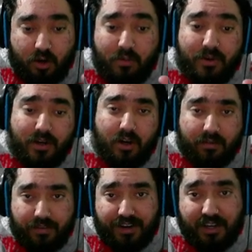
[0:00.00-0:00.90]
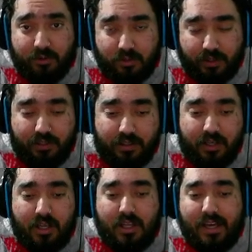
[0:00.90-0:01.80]
cover of their new trailer,
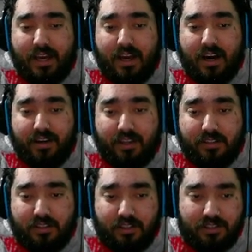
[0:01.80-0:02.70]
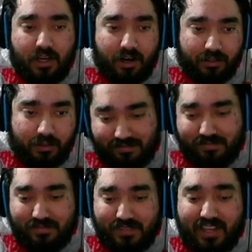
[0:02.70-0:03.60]
Guardian Tales art.
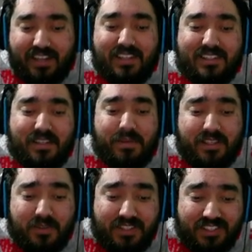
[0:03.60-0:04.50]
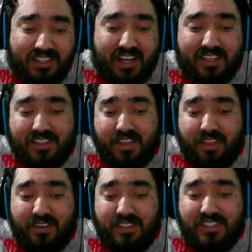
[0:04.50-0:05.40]
Kind of as you can see, it has
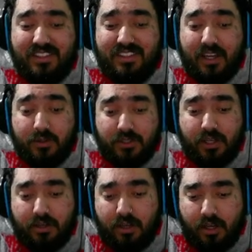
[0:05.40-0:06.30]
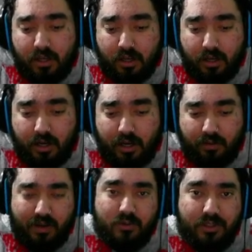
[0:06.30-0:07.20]
13,000 uh,
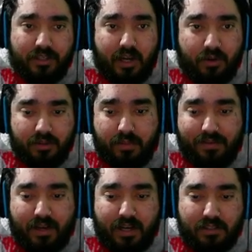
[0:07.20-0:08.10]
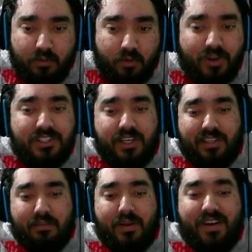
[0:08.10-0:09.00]
actually now it maybe has more we'll check
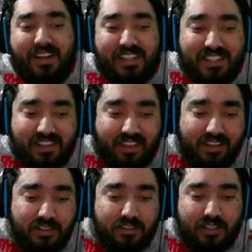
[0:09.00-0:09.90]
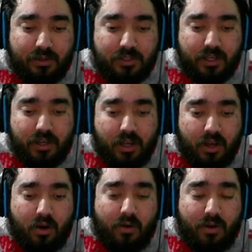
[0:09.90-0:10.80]
that but at least 13,000
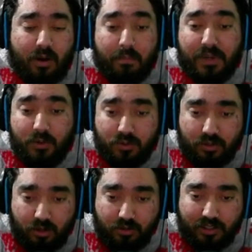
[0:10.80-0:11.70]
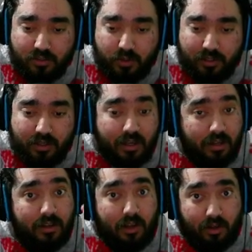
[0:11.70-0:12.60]
uh, views on the trailer
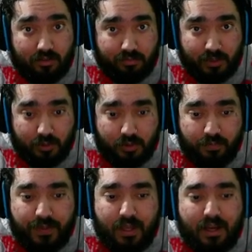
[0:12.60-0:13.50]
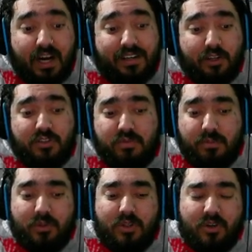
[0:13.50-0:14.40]
a lot of views and a lot of
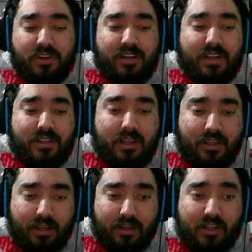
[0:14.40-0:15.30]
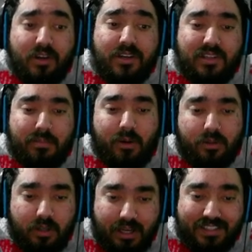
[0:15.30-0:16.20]
people calling it uh, calling them
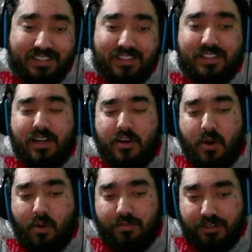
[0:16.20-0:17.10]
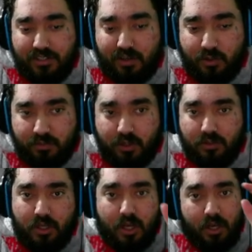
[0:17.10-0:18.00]
out and still no official
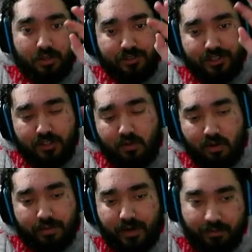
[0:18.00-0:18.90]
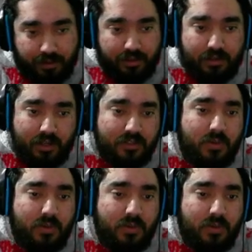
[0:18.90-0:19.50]
response so let's go over everything as you